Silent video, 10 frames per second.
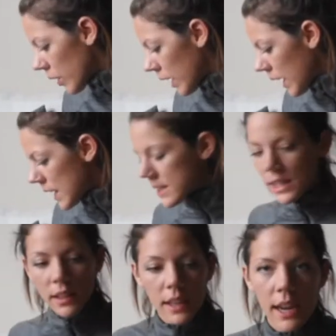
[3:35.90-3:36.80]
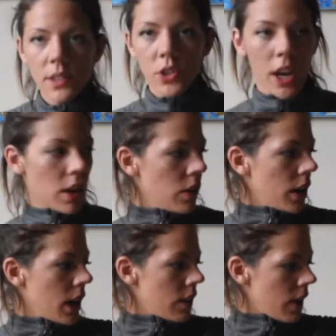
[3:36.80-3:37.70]
right, and the last dry
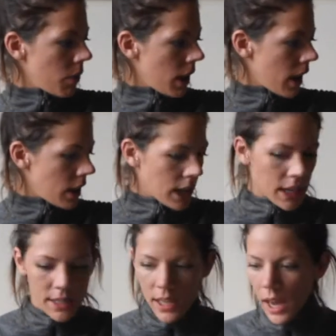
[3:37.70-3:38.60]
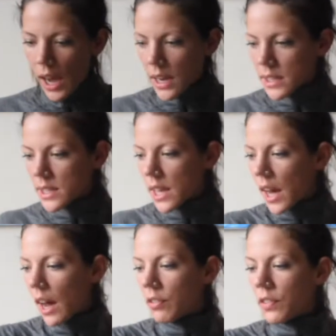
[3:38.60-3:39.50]
ingredient that we need to add is the
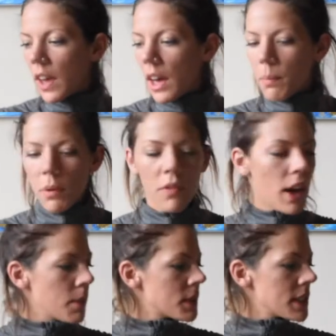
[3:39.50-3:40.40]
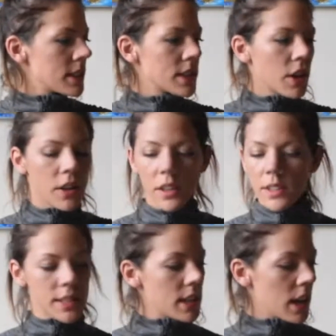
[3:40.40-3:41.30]
half cup of Epsom
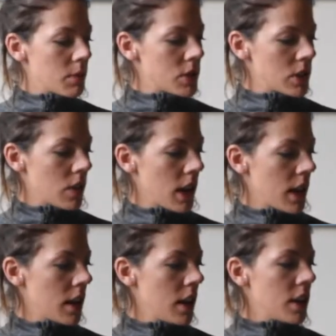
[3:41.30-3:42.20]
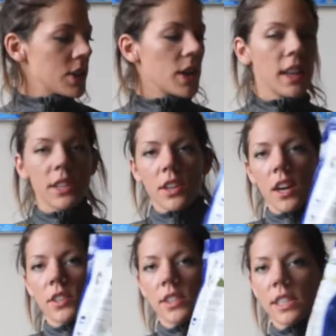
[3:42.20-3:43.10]
salts. And I'm doing, so I like
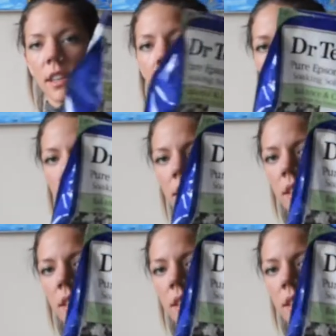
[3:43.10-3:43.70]
Dr. Teal's,